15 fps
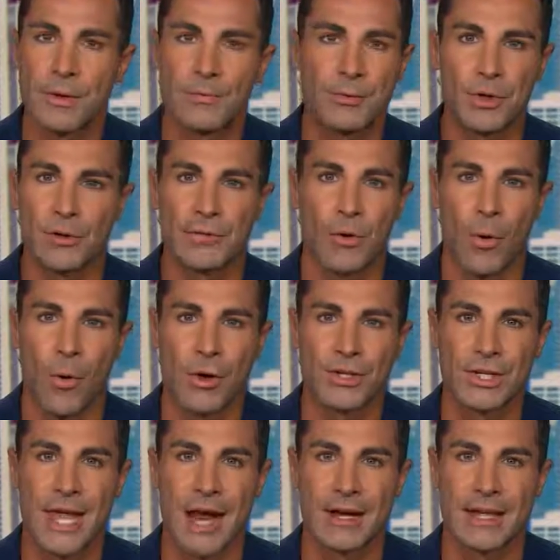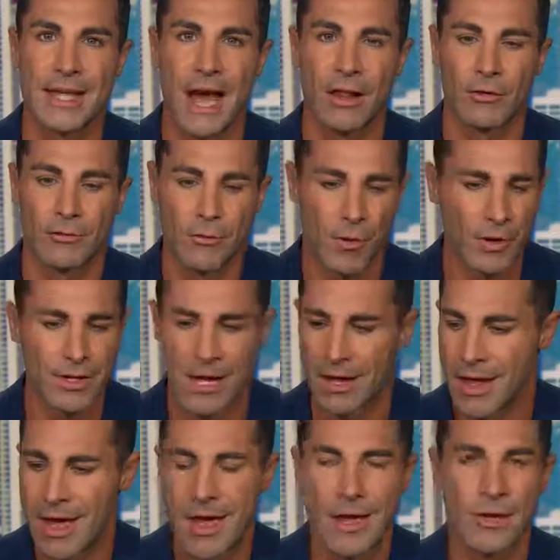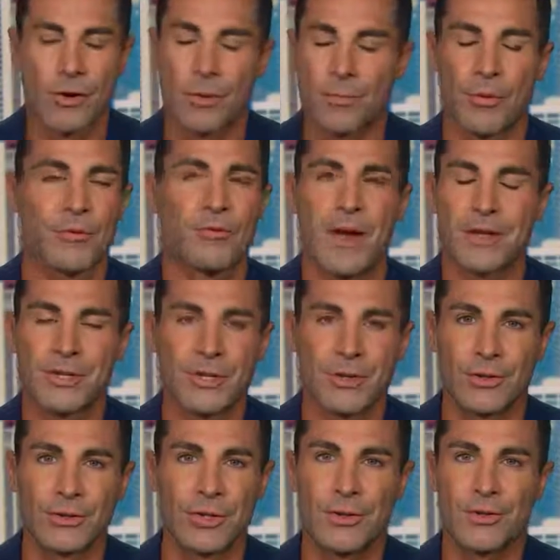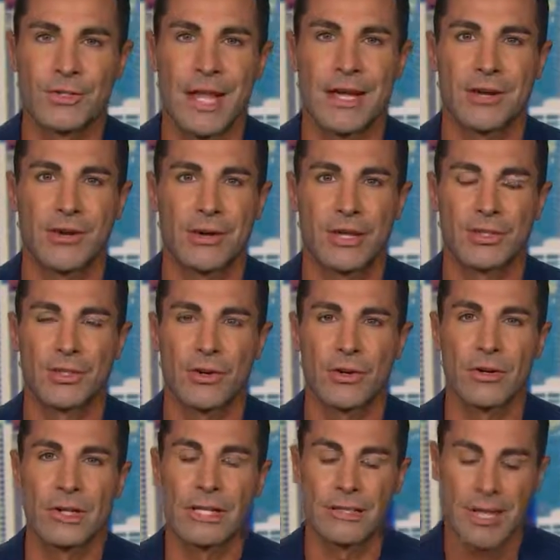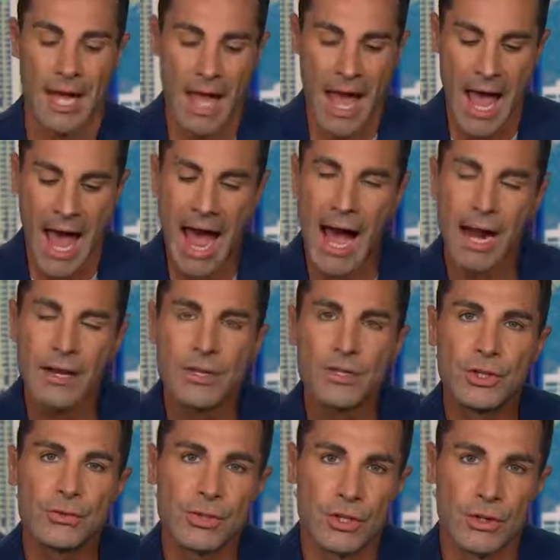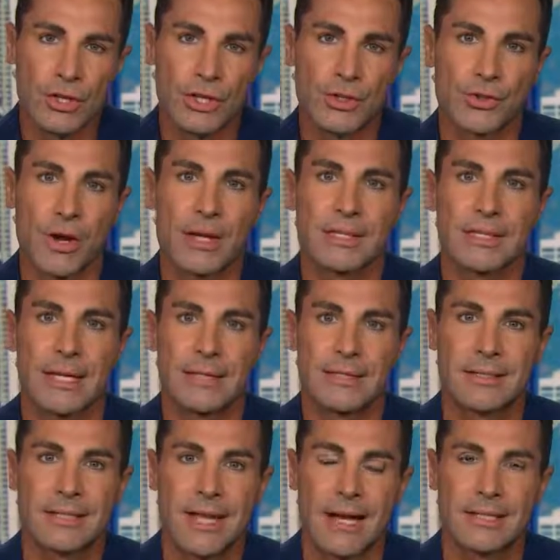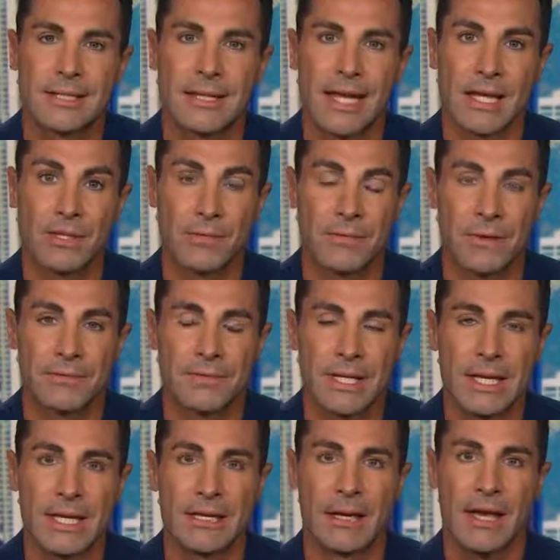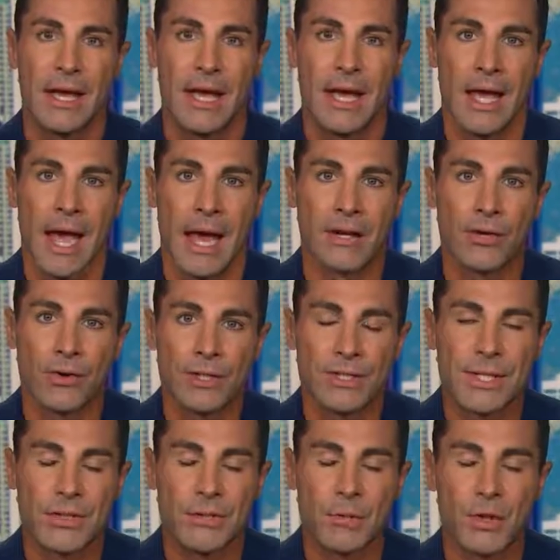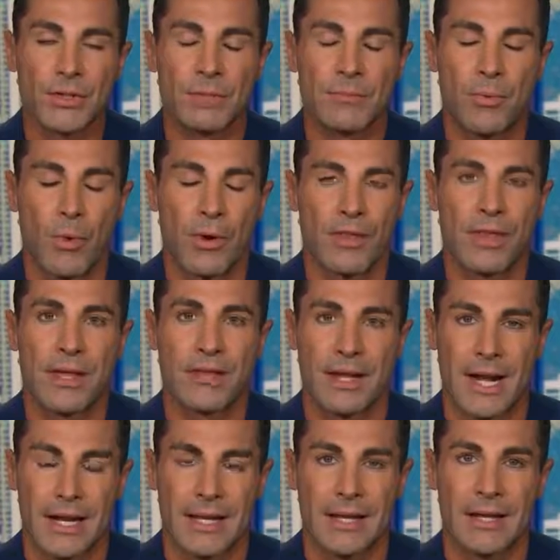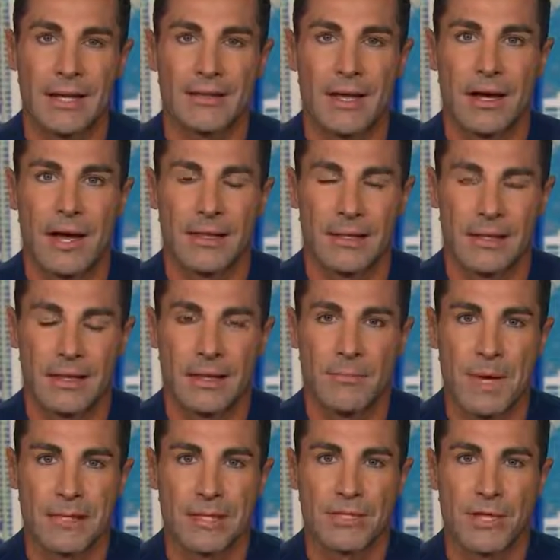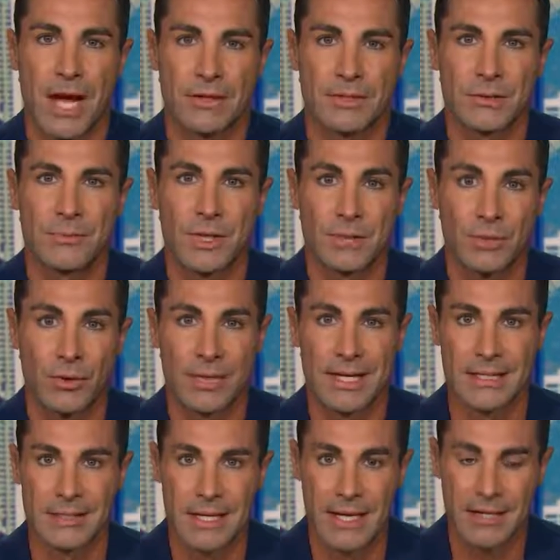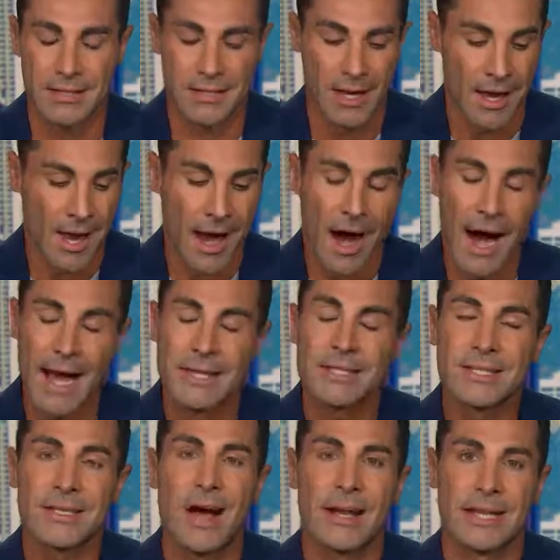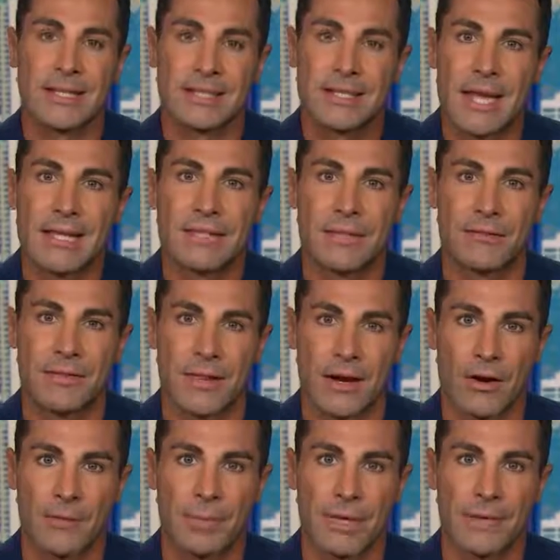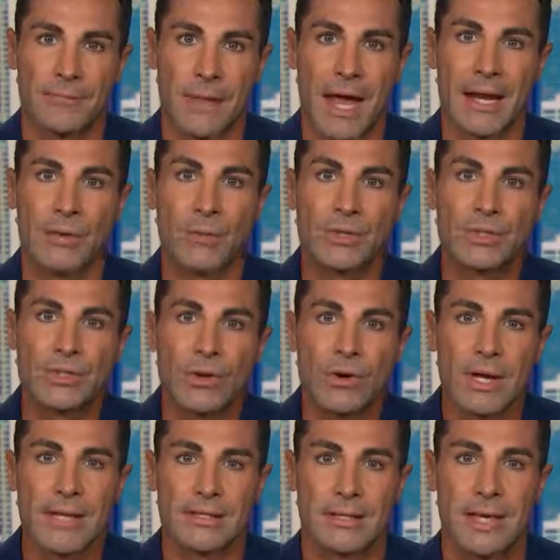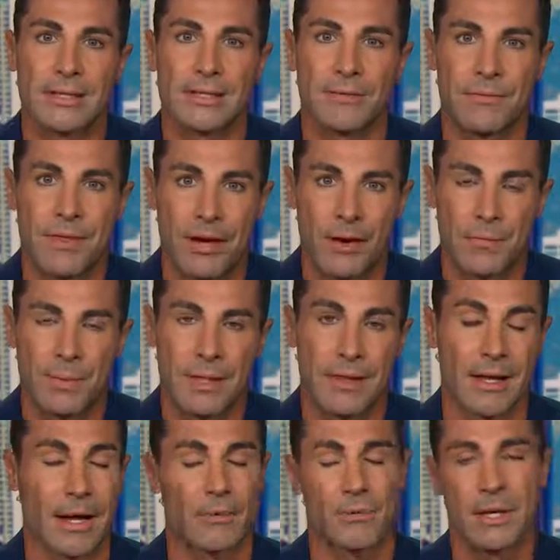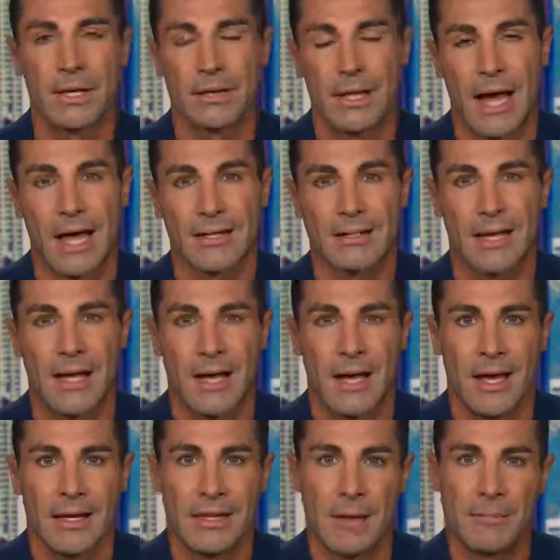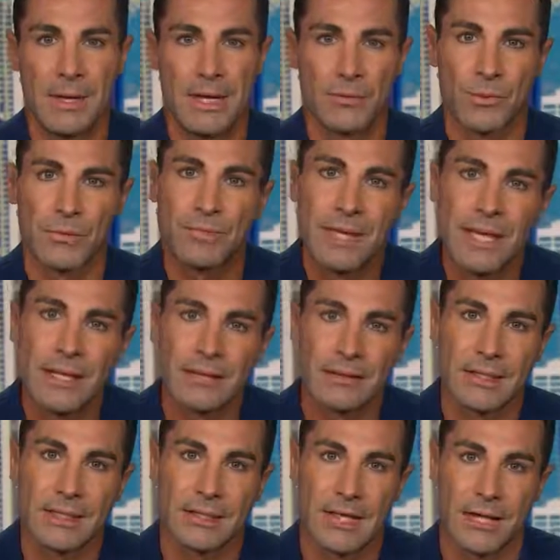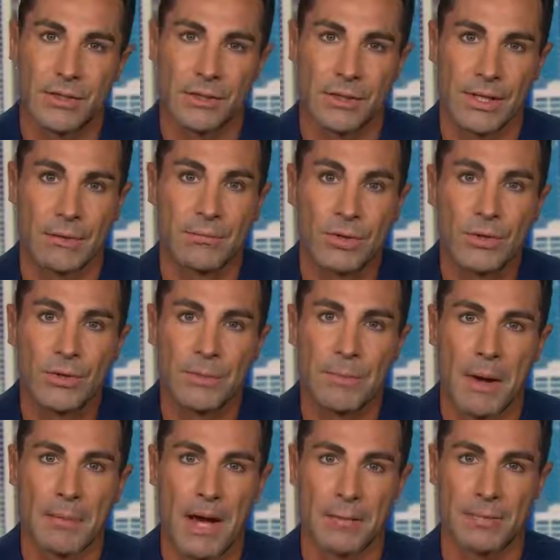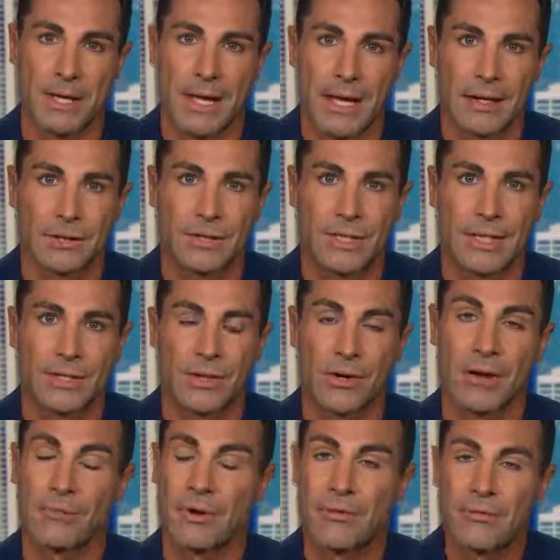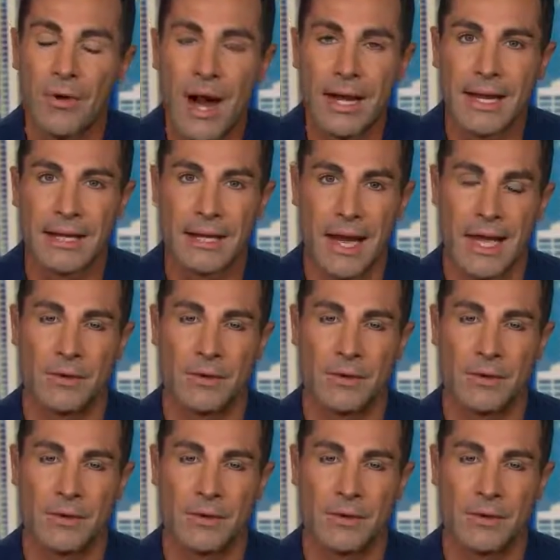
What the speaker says: up in beautiful Orange County, California. You're a professional news anchor and a journalist. How did you turn to drugs and sex at age 15? And Christy, the most important thing that I can get the message out to people is this. I sought intensive therapy, and it was during intensive therapy that I realized that being repeatedly sexually abused by my piano teacher every Friday